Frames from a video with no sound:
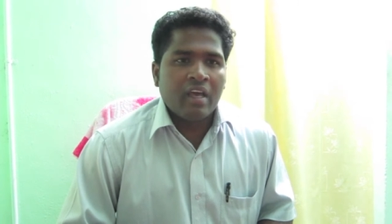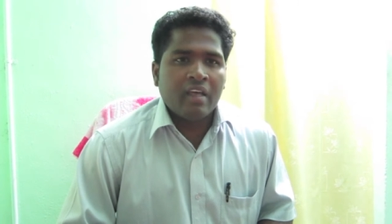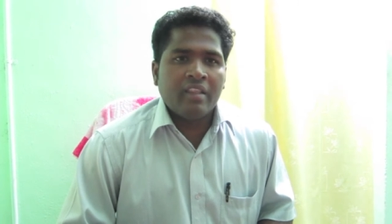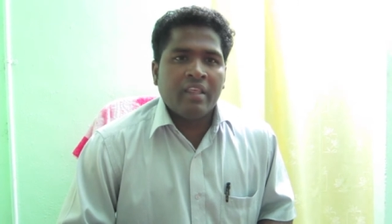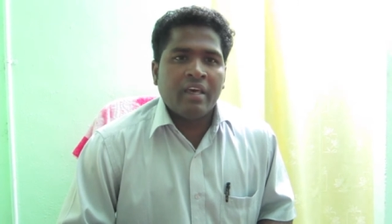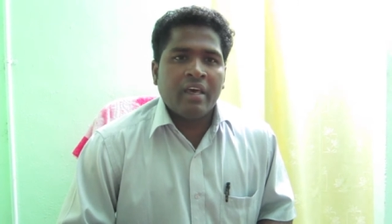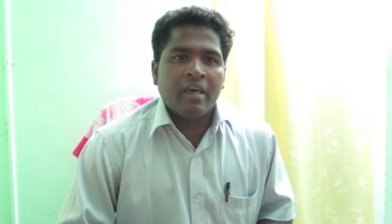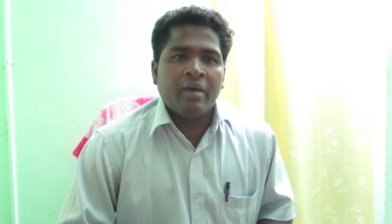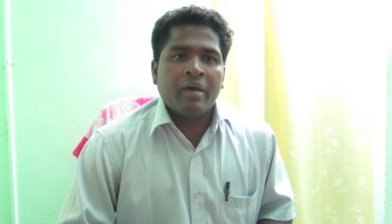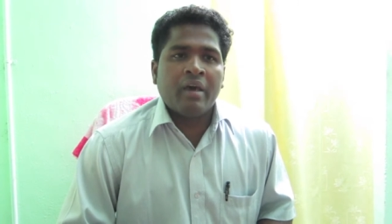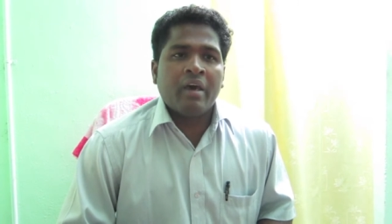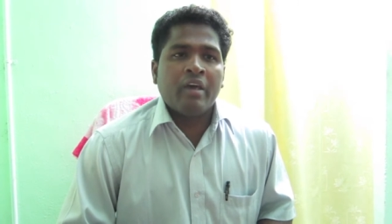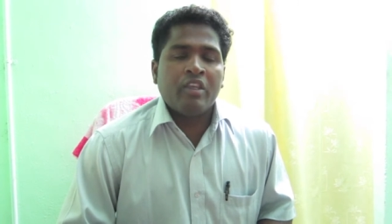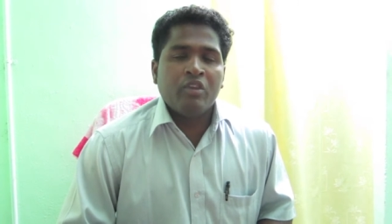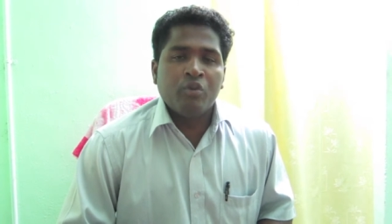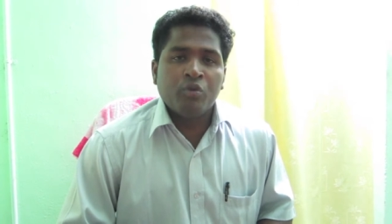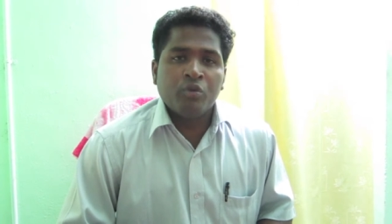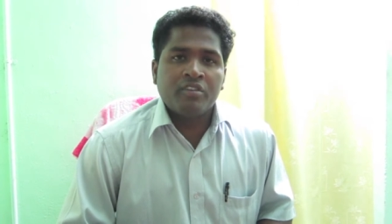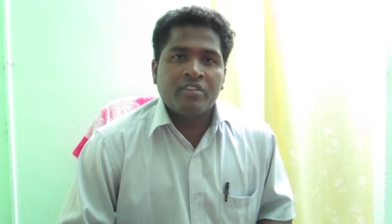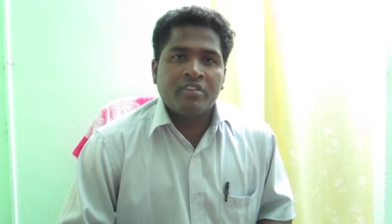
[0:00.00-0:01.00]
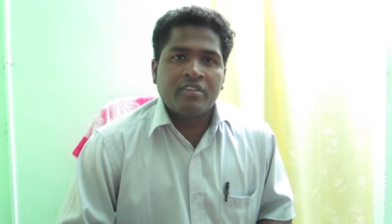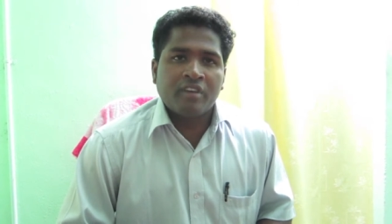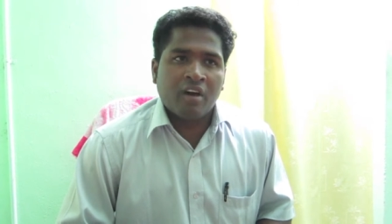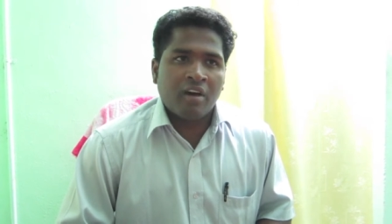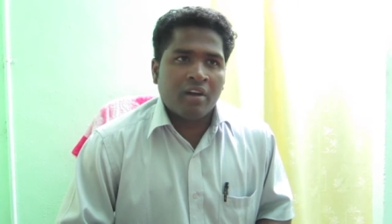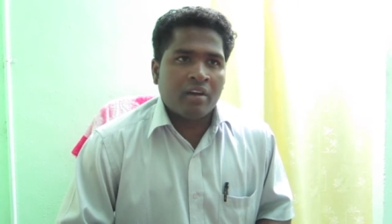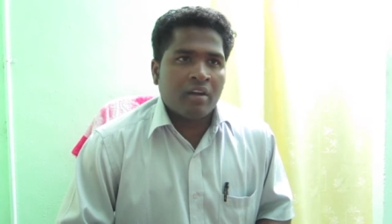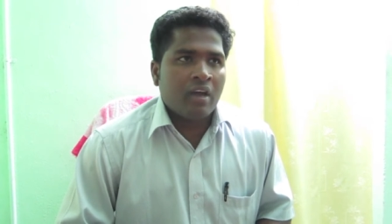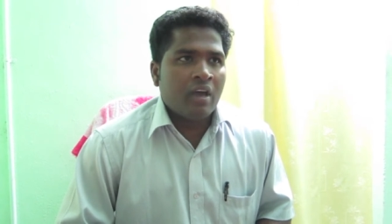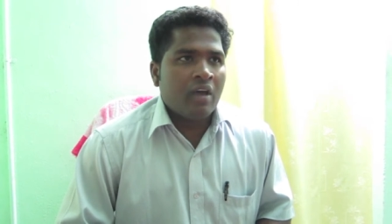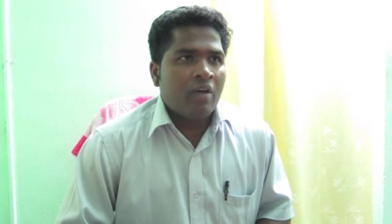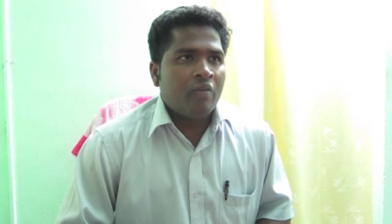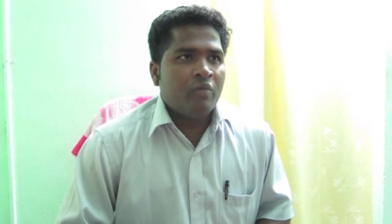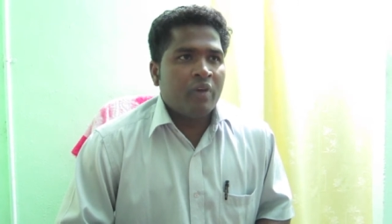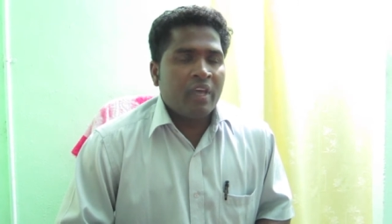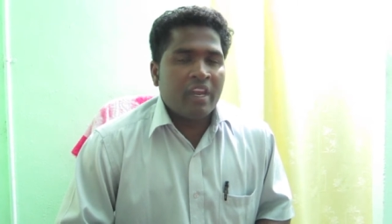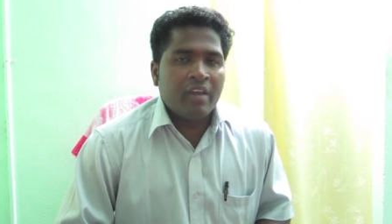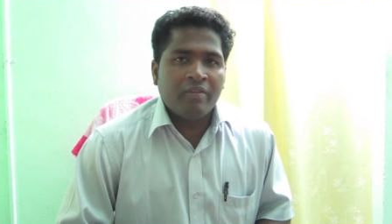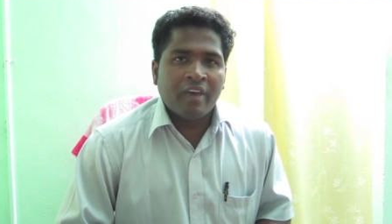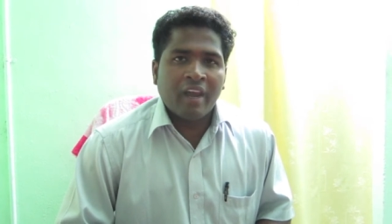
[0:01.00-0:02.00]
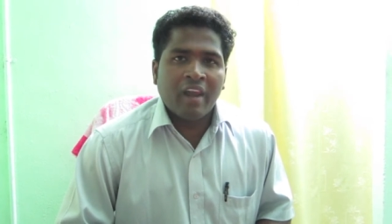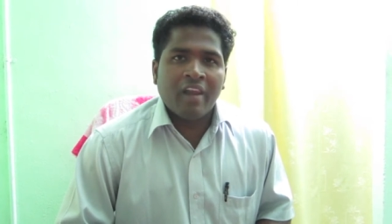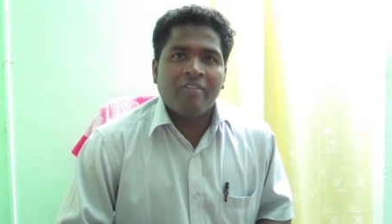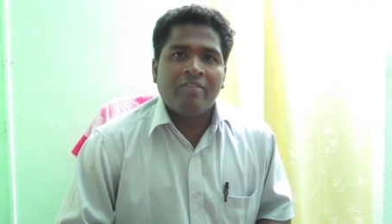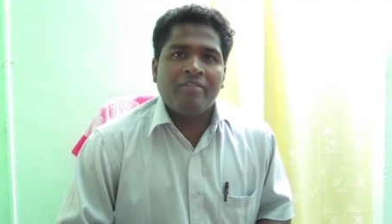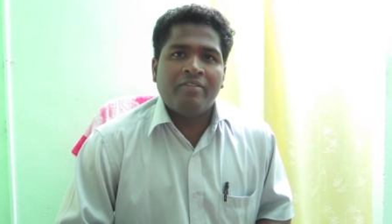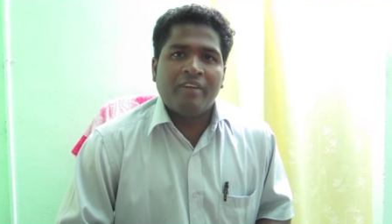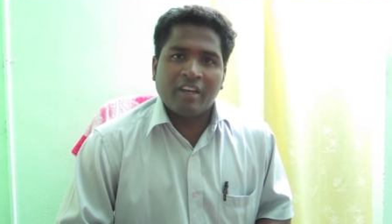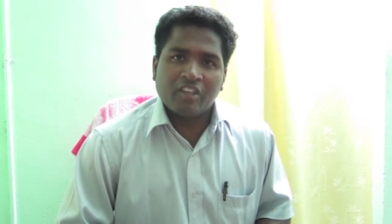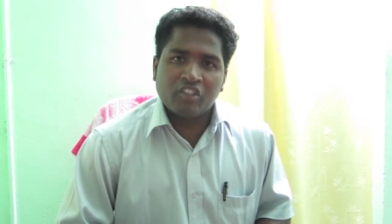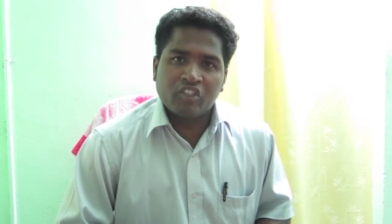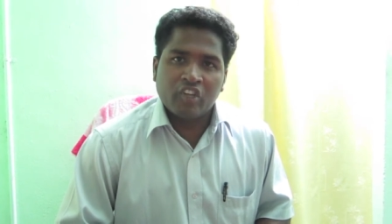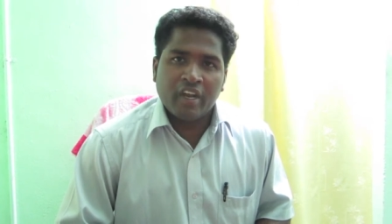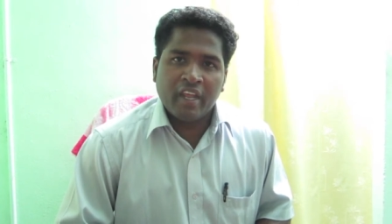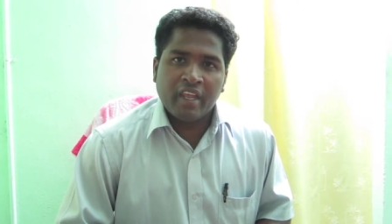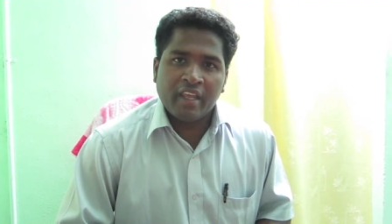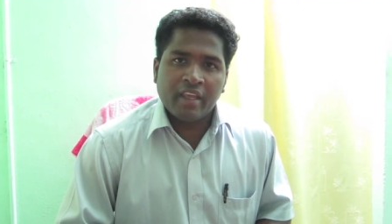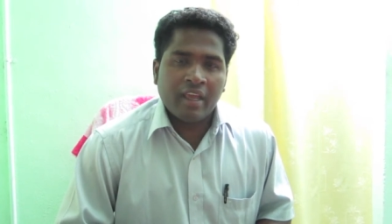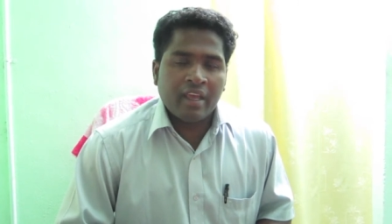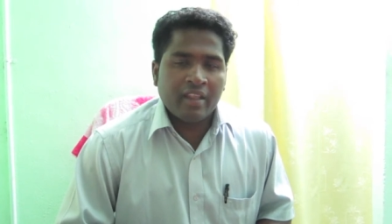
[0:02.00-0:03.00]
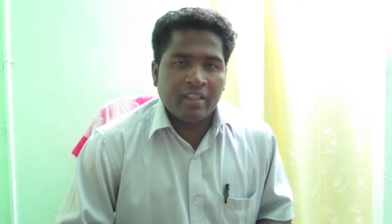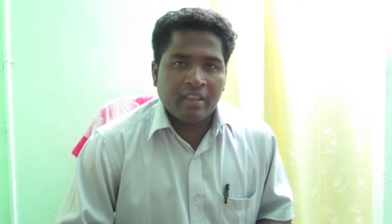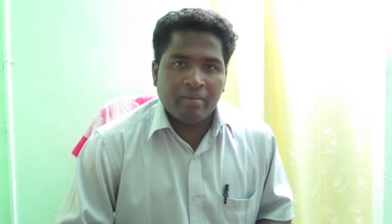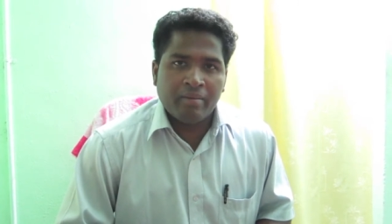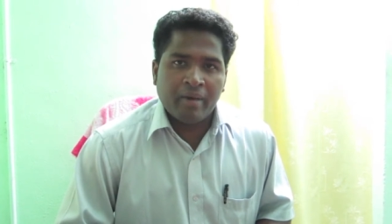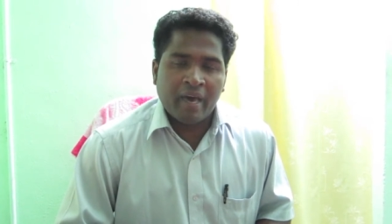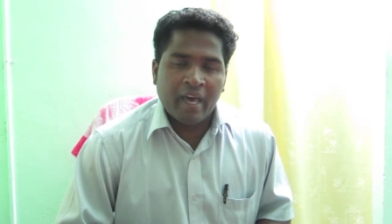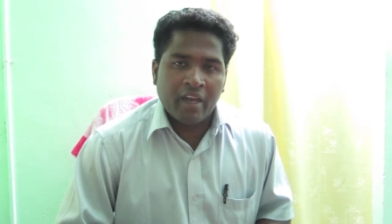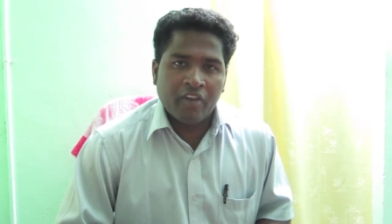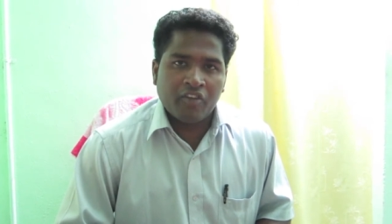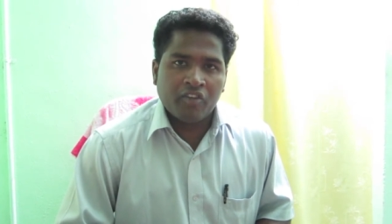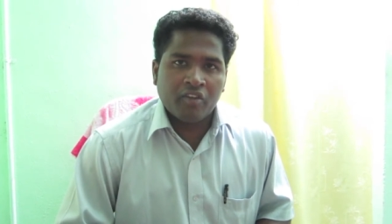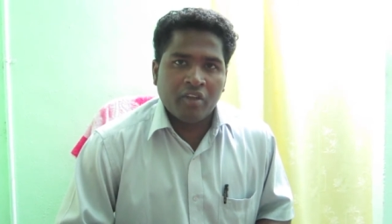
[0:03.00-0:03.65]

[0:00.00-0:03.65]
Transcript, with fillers: the youths are very well functioning in the parish.